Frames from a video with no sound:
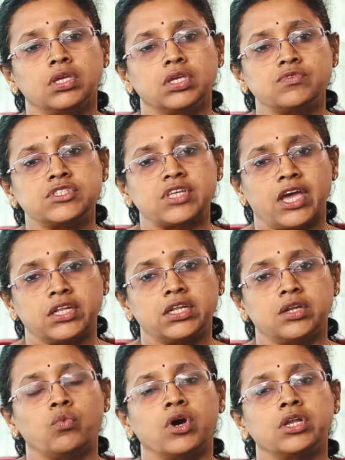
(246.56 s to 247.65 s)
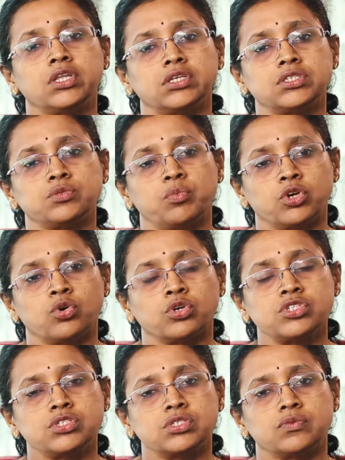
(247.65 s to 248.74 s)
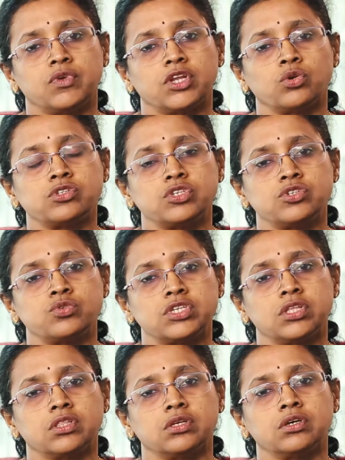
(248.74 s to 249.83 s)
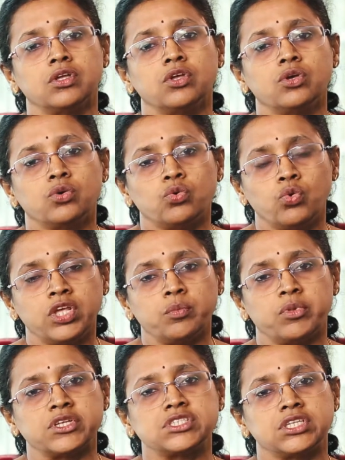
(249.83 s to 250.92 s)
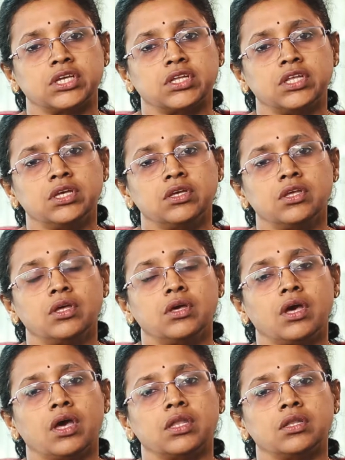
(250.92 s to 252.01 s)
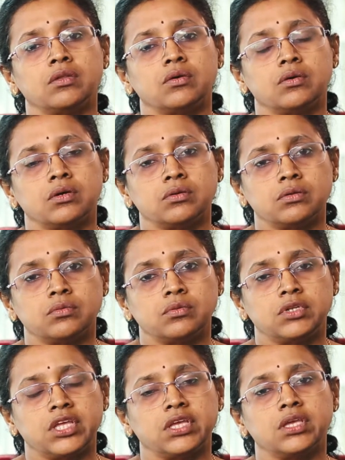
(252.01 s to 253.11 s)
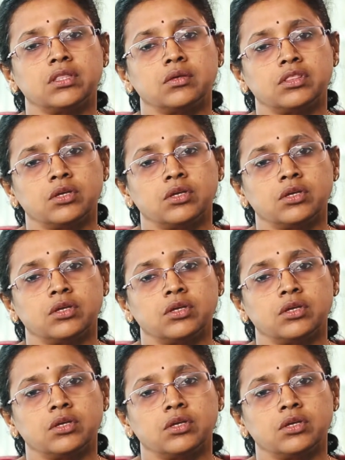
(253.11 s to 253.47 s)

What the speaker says: gives added advantage because we are also using the cooling breast technique and taking the